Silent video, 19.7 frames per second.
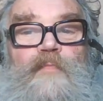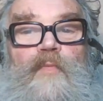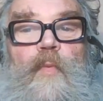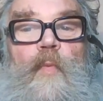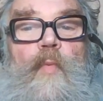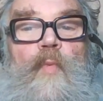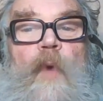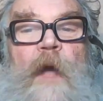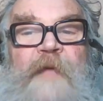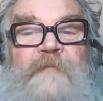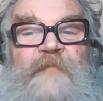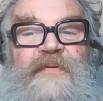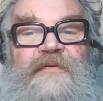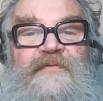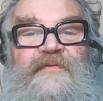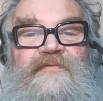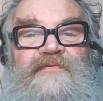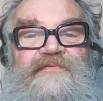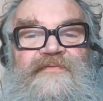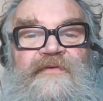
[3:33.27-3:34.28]

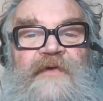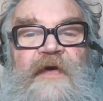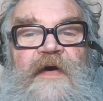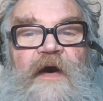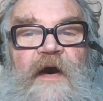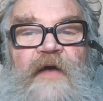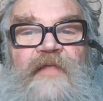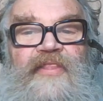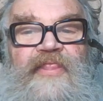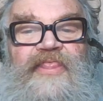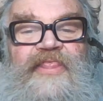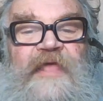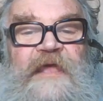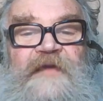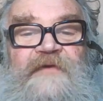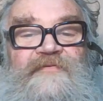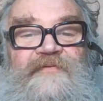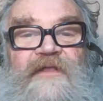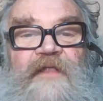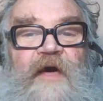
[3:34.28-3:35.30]
weapons and
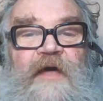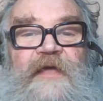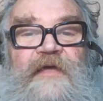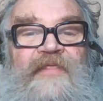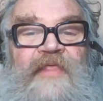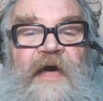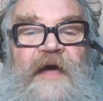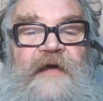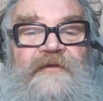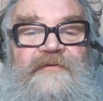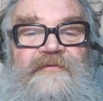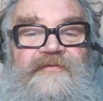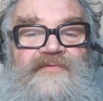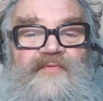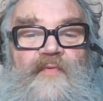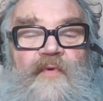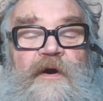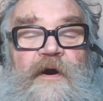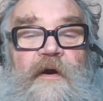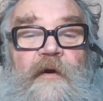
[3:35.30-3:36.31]
things like that
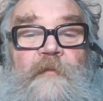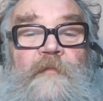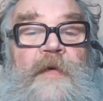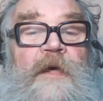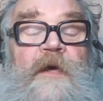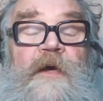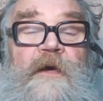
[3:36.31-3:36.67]
as well.